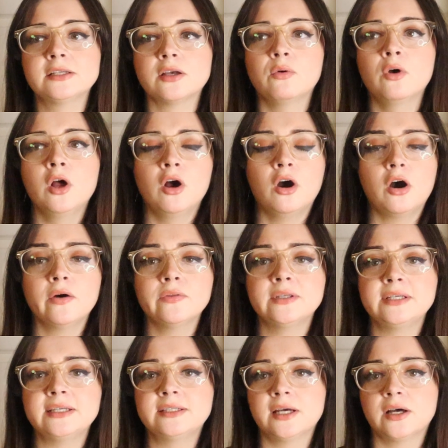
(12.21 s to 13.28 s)
so all the
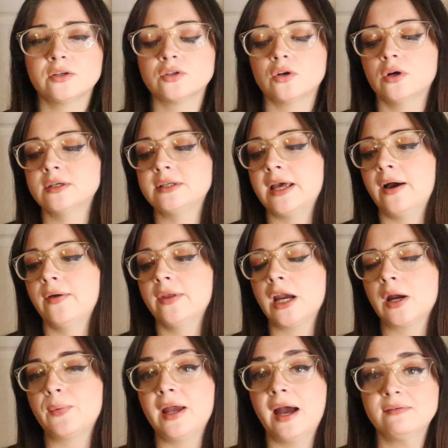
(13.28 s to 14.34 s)
details are down
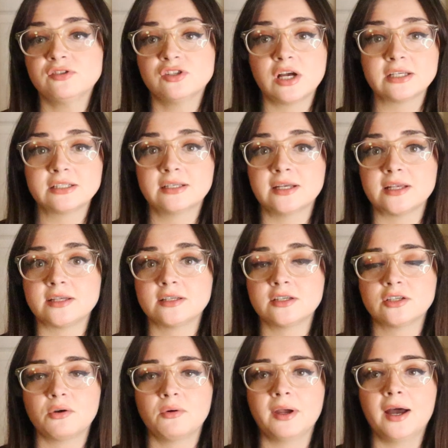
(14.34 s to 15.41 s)
there. We have Justice
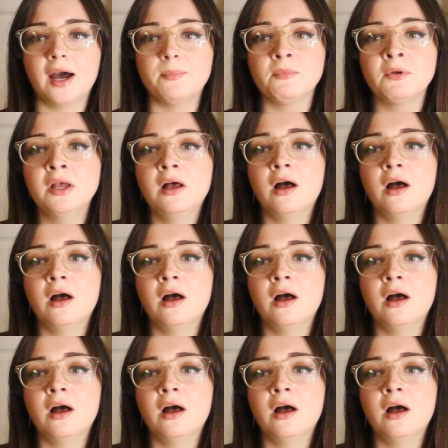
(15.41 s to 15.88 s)
showing up.